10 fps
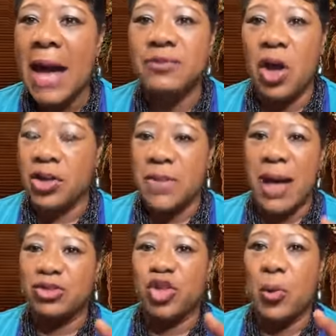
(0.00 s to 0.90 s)
I'm
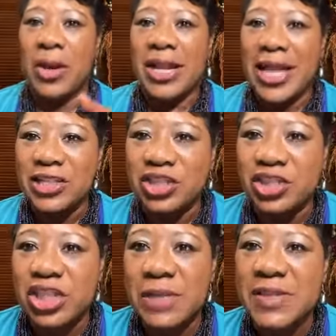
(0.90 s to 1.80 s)
talking about your
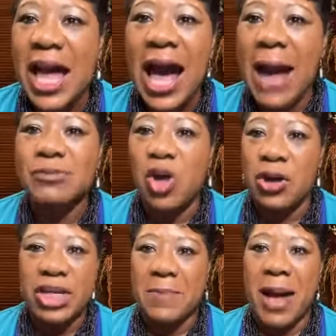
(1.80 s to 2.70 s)
relationships. I'm
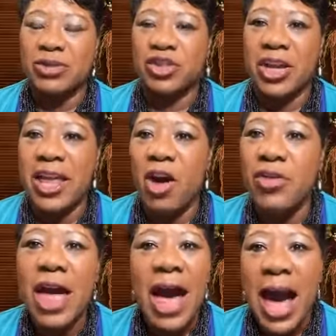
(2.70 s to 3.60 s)
talking about your
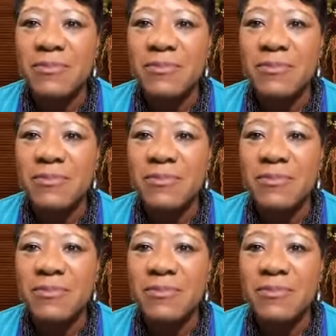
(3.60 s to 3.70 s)
health.